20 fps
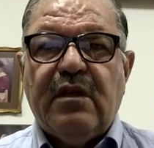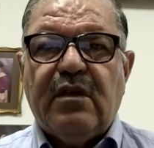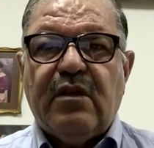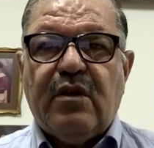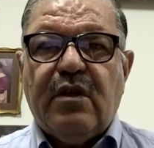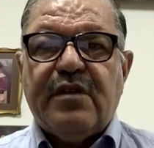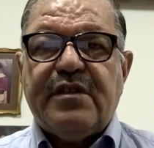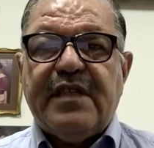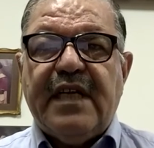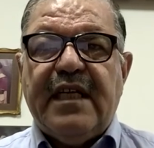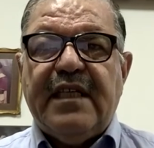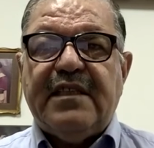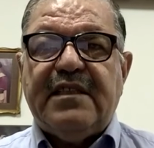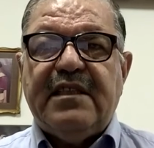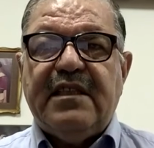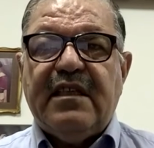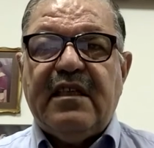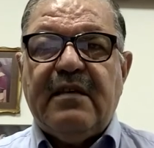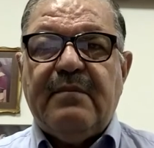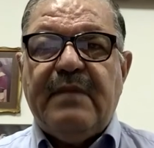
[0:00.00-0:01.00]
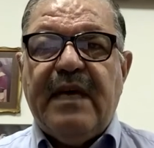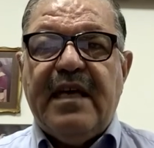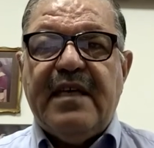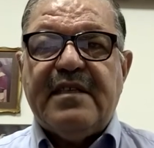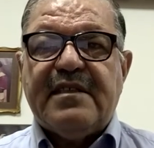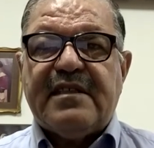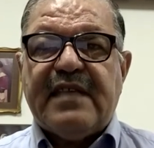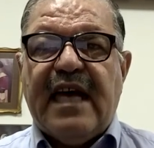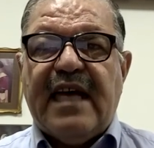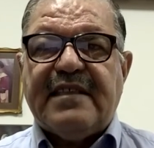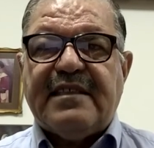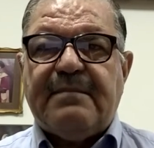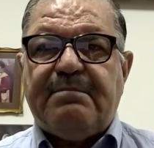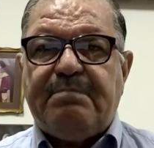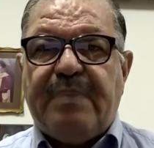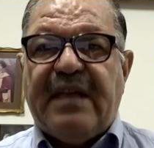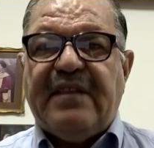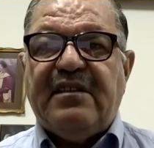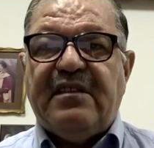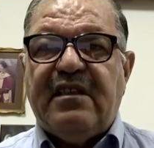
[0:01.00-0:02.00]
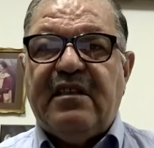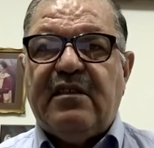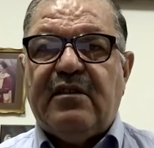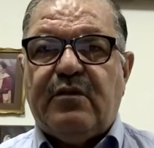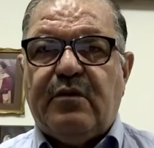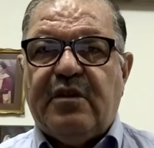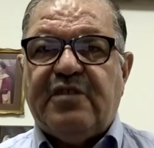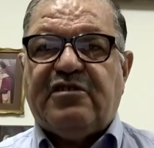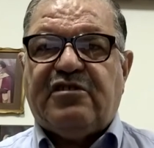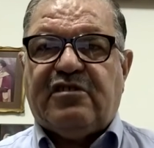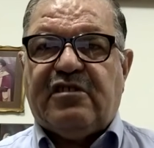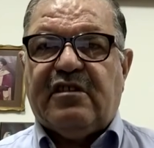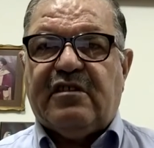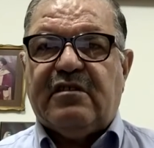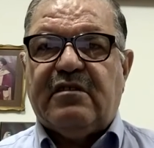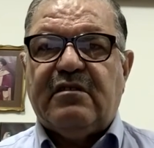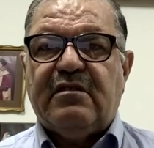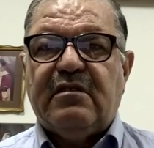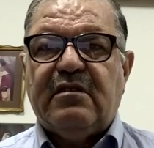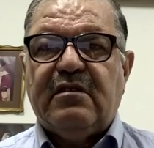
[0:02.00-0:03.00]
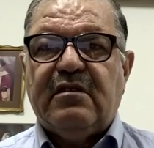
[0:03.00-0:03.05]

causality remains as a pending question